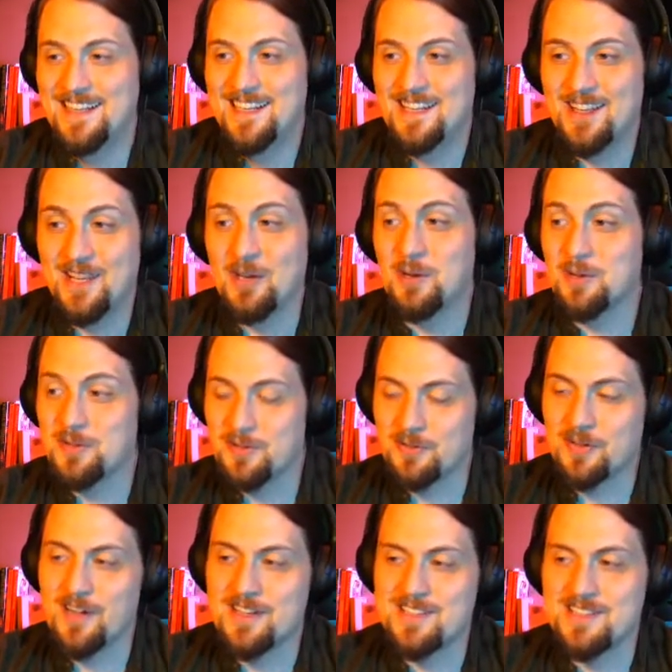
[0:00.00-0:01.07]
The Earth
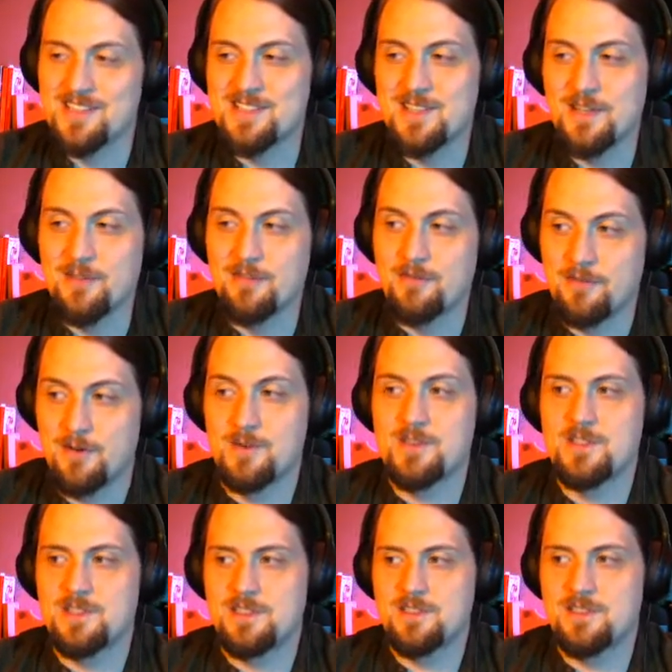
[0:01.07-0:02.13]
Draws is the
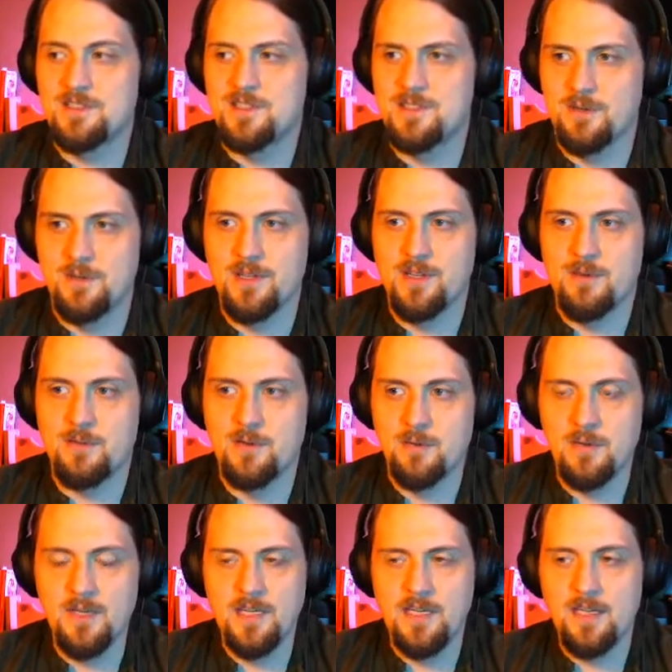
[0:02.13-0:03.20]
first story that we'll
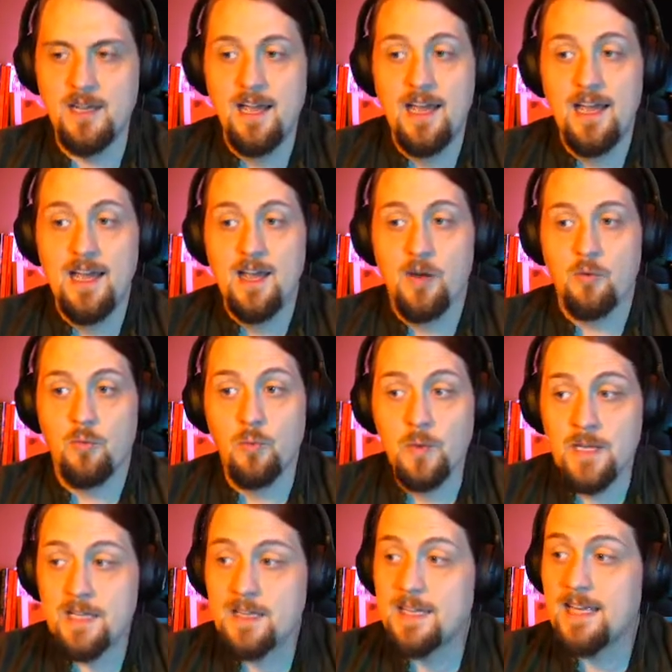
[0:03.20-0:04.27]
read,
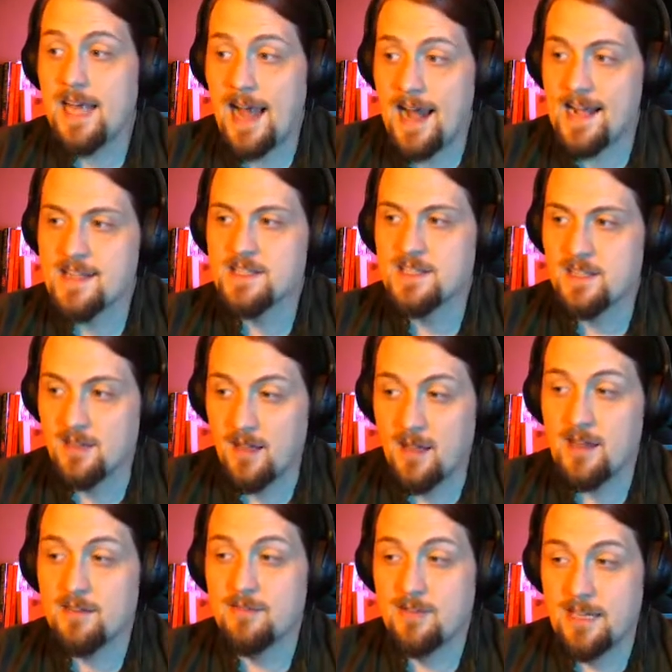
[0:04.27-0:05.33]
really has a
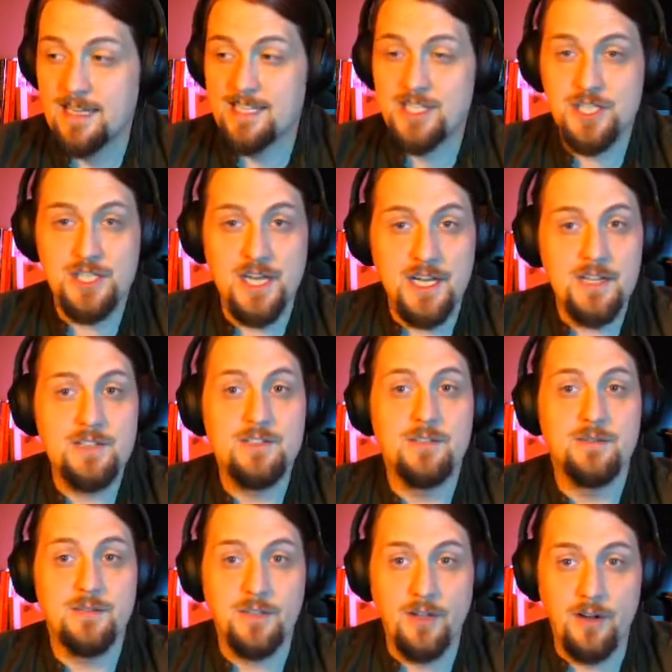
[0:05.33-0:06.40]
lot of like shades
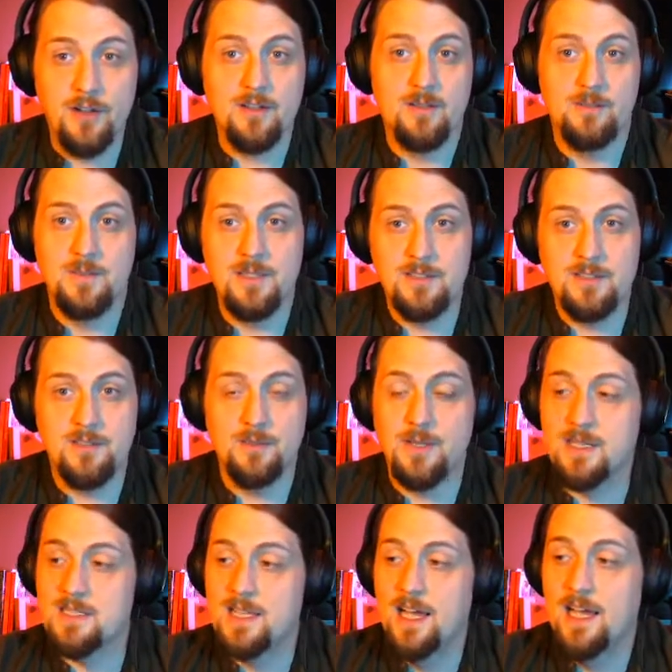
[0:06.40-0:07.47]
of Gollum into
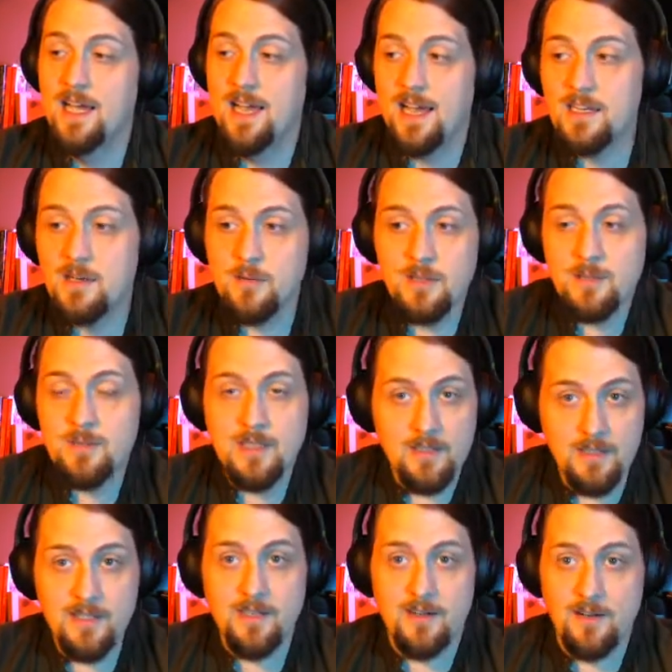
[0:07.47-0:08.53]
it. And I want to be
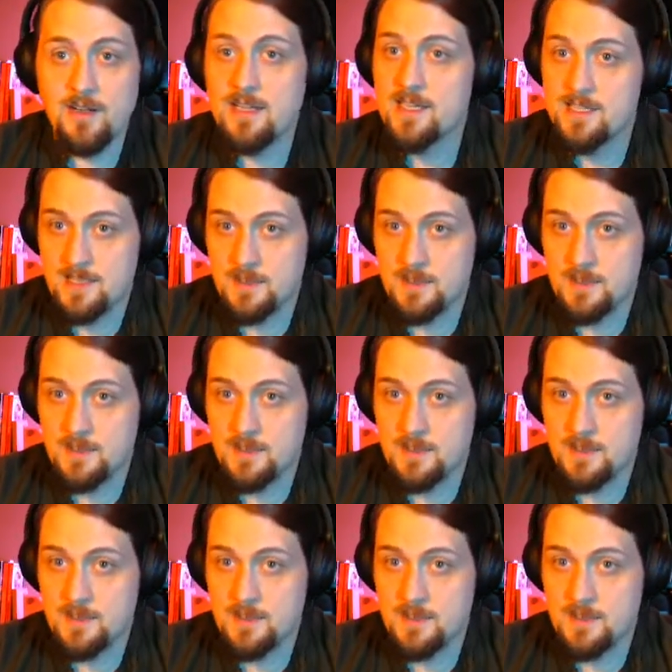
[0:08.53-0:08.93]
clear, it's